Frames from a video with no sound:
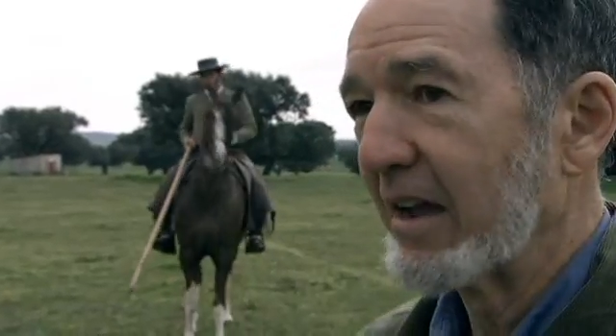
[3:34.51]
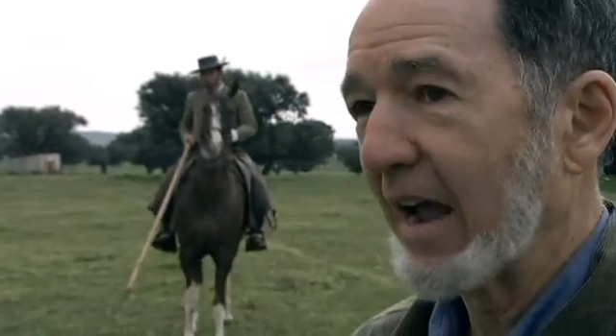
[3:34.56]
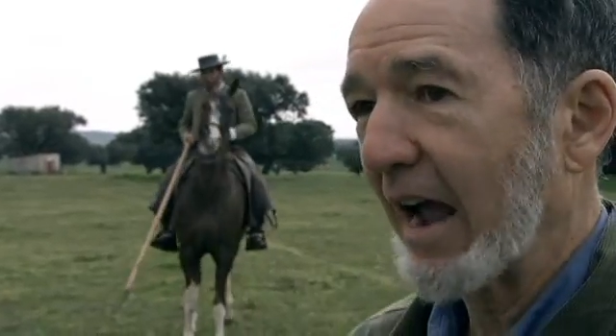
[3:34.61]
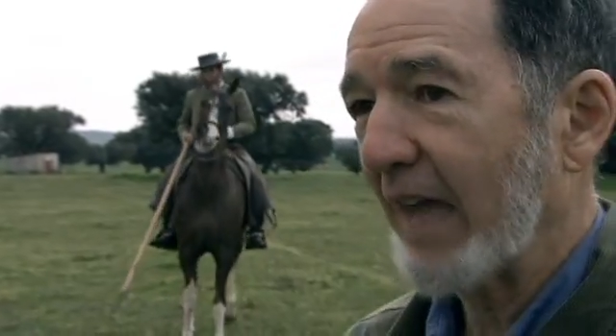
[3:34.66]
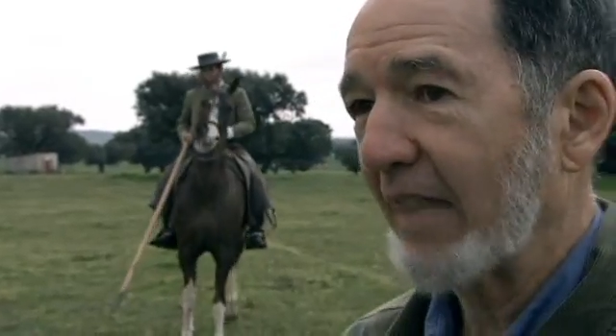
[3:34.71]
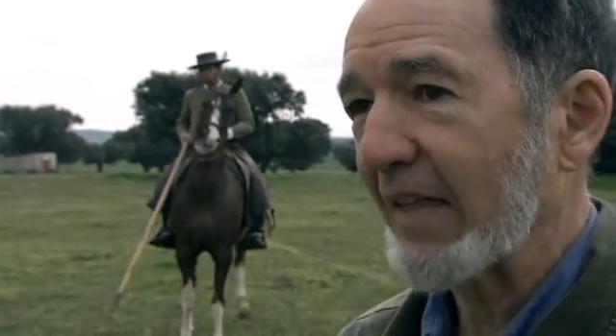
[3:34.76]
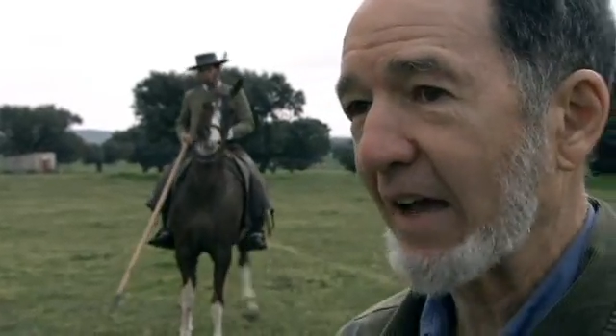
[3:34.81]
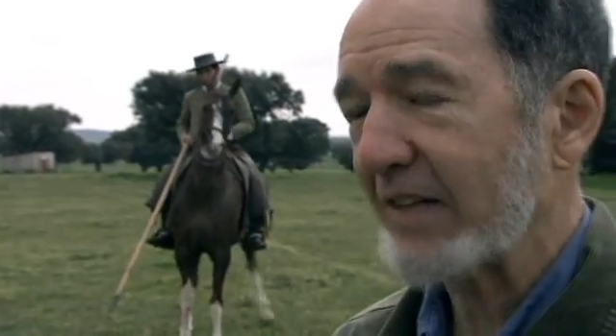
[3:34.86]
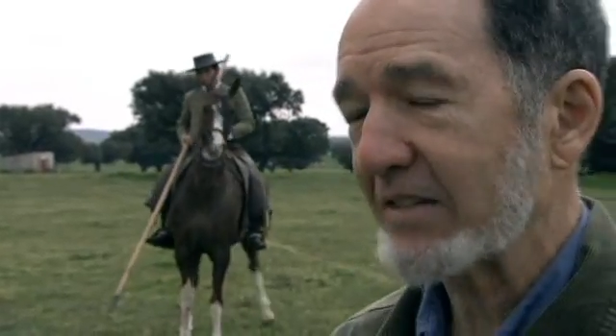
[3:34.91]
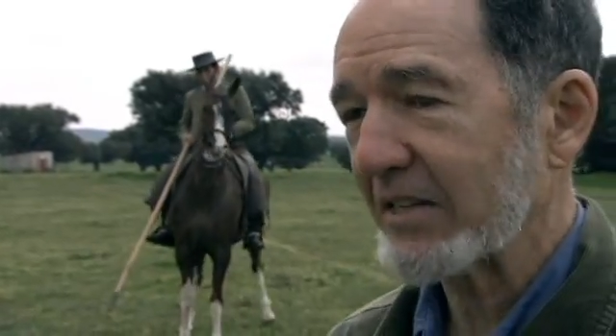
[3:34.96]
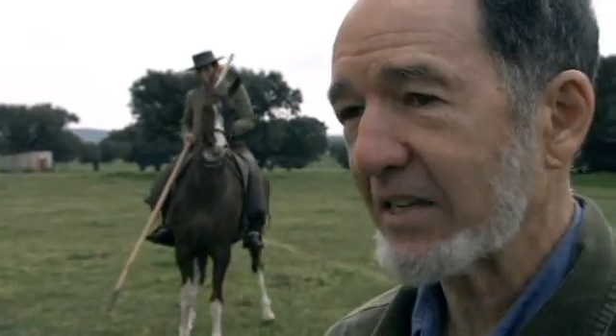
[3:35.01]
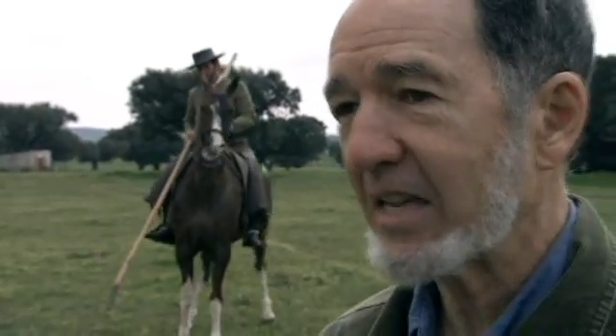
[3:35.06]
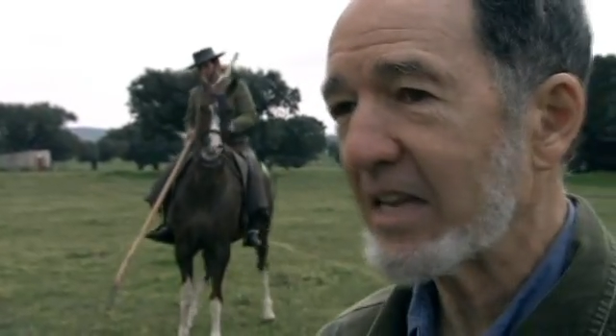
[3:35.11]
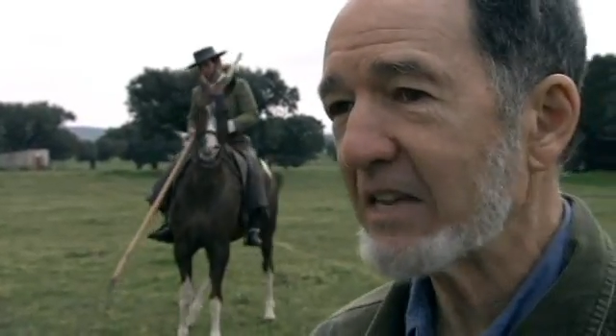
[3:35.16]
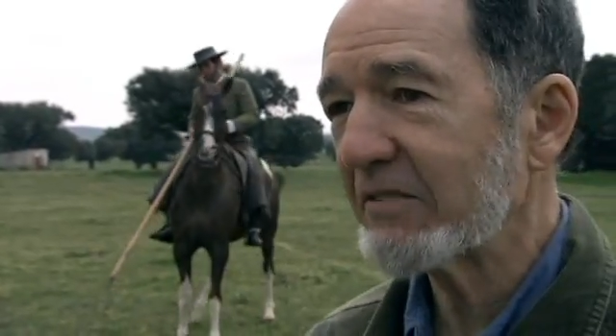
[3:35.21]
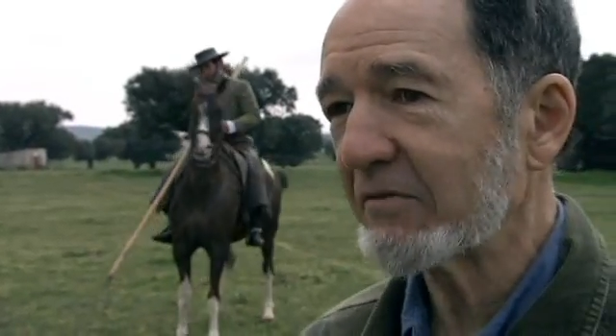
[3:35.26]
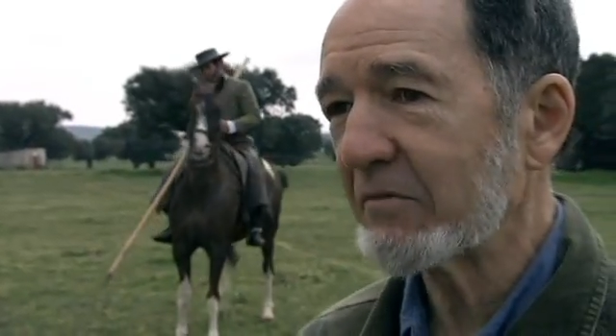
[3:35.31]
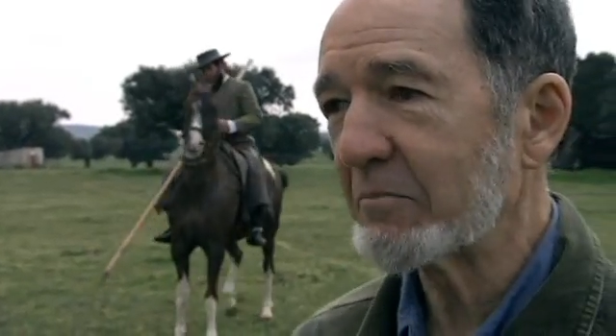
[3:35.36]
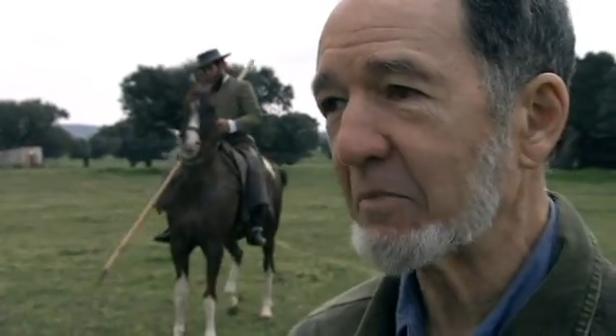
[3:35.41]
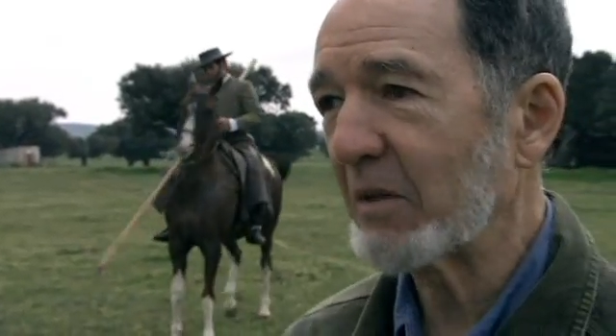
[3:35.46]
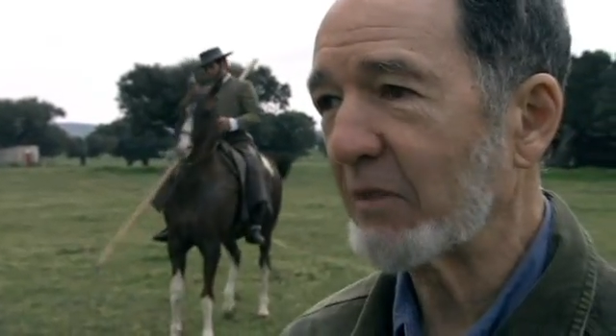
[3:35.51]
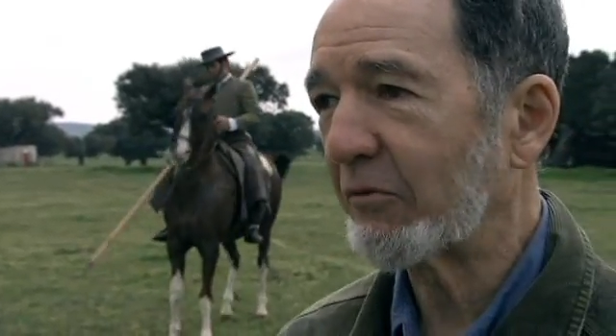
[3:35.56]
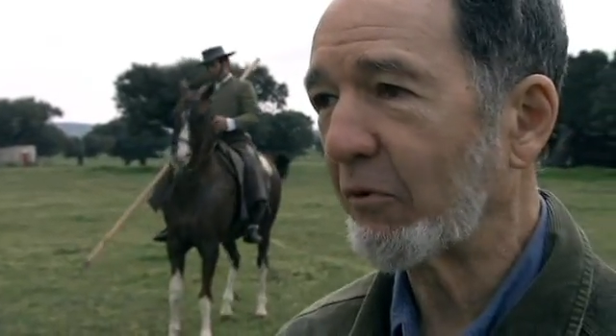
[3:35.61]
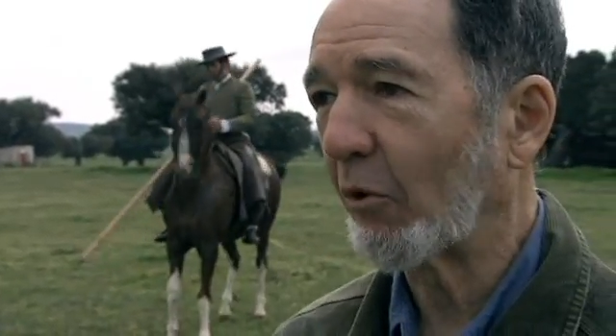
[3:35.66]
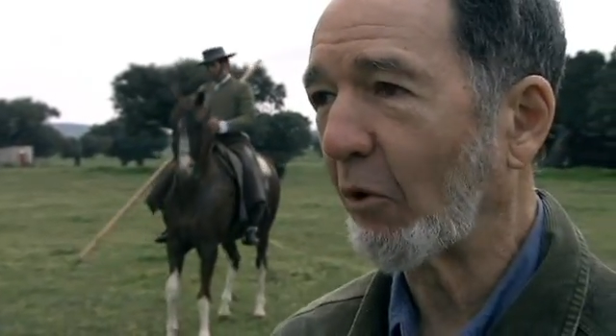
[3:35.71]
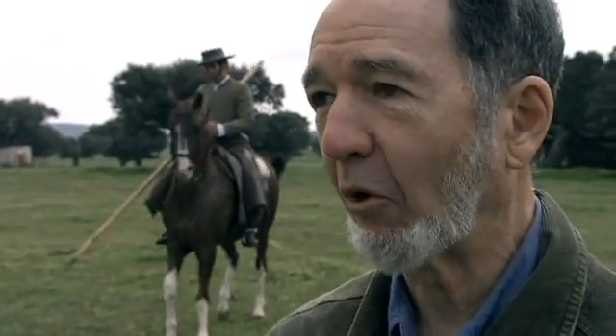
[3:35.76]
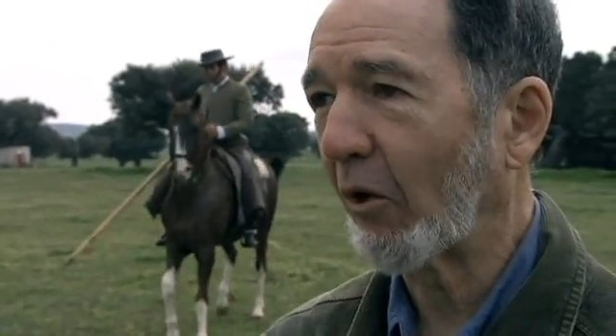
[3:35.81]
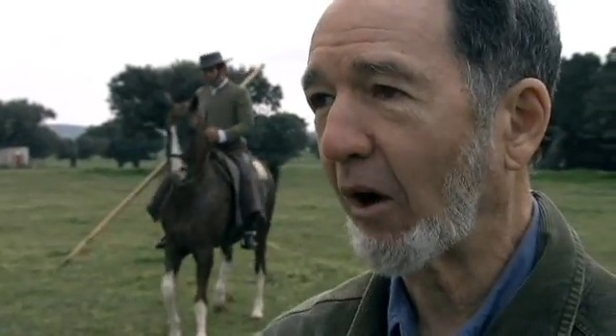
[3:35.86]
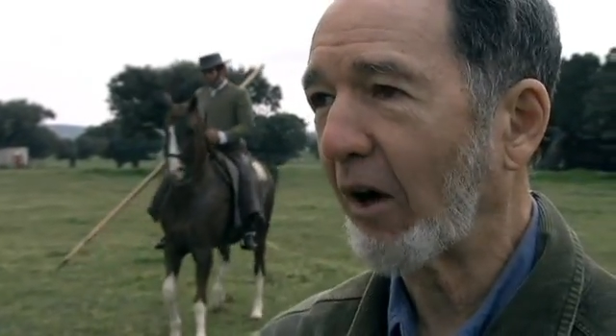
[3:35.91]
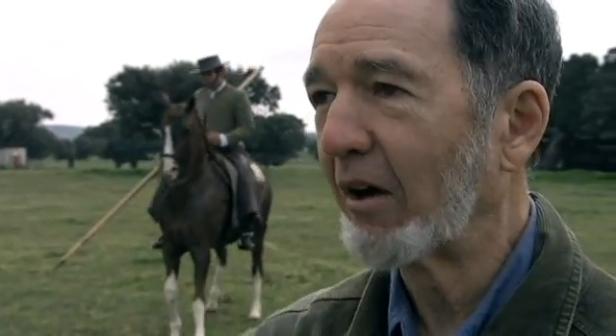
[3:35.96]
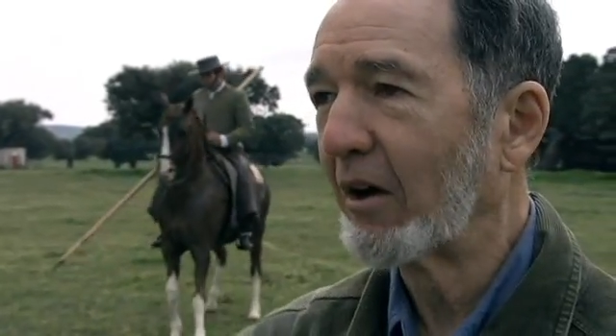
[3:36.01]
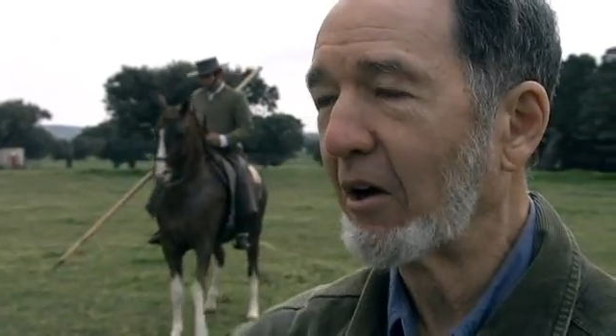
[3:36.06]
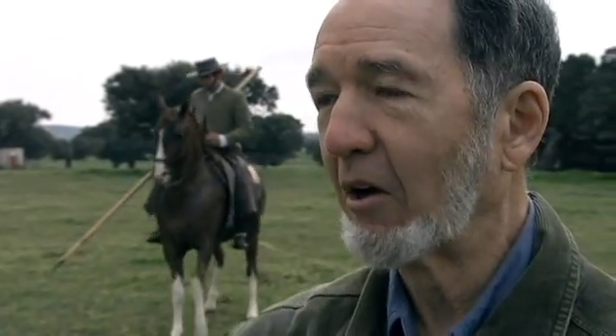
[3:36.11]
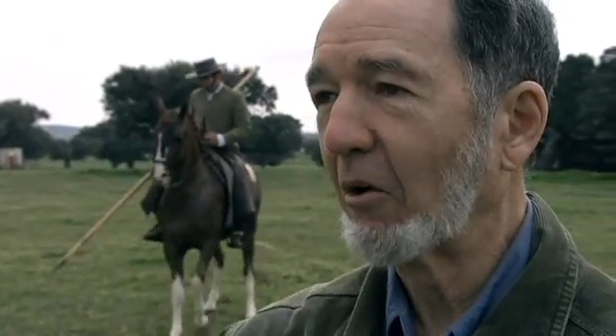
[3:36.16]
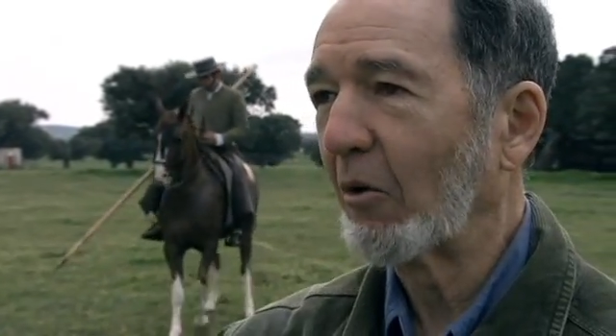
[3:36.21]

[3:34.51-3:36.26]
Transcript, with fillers: And that's even before